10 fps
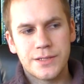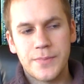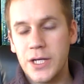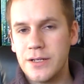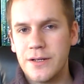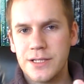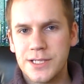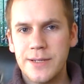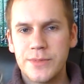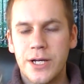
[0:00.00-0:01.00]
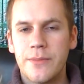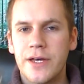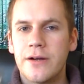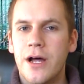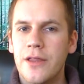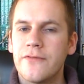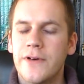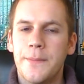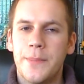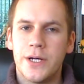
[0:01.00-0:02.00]
But at the same time, there are other
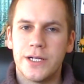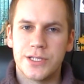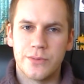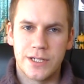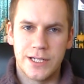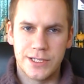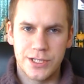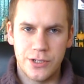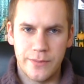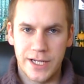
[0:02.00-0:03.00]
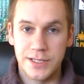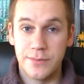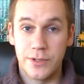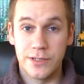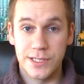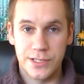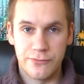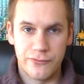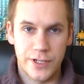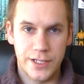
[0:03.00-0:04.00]
vampires that would cling to humanity because it's
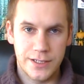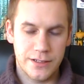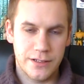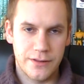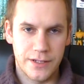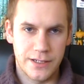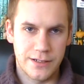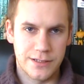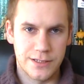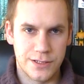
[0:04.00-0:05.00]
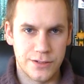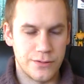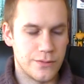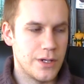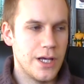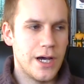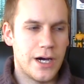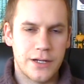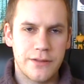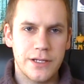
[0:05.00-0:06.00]
the right thing to do.
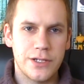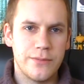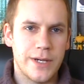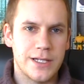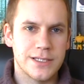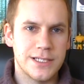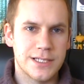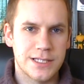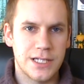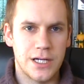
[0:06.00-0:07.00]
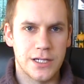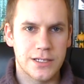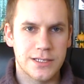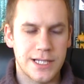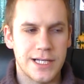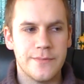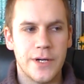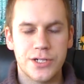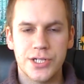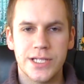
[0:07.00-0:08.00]
I don't think humanity sucks as
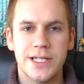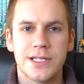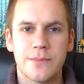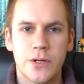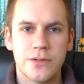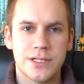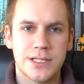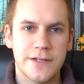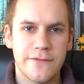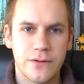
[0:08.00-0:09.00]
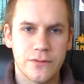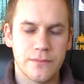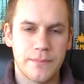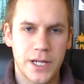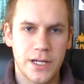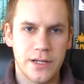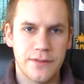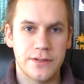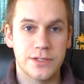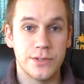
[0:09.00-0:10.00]
much as it is the most difficult
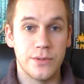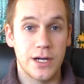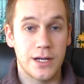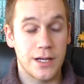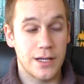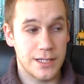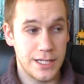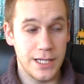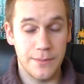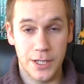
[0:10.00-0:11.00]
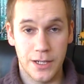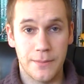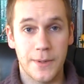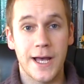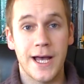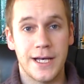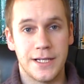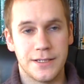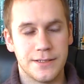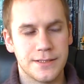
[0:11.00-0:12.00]
path to keep up
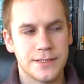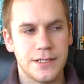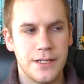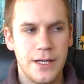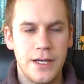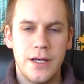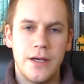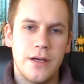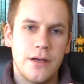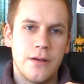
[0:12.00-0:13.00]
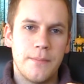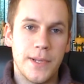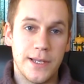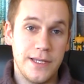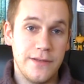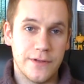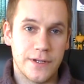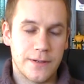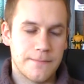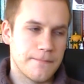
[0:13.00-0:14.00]
and believe
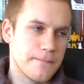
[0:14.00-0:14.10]
in.